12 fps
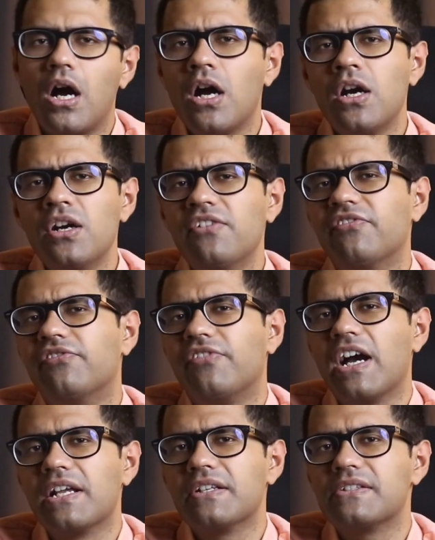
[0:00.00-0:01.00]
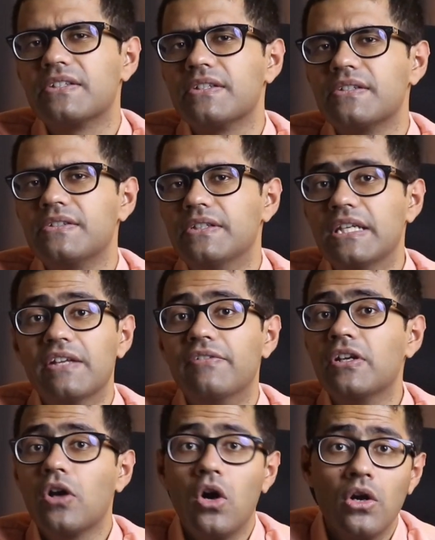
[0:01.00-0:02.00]
Are viruses
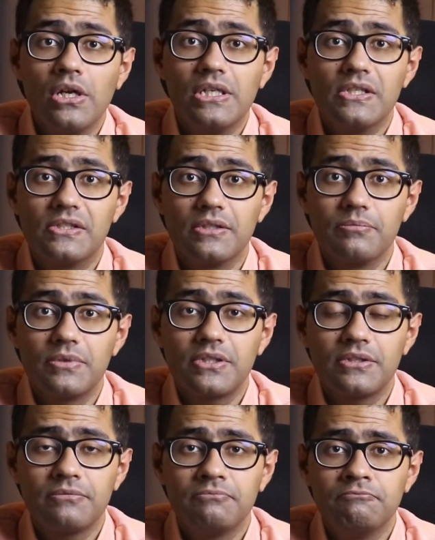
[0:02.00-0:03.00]
living organisms?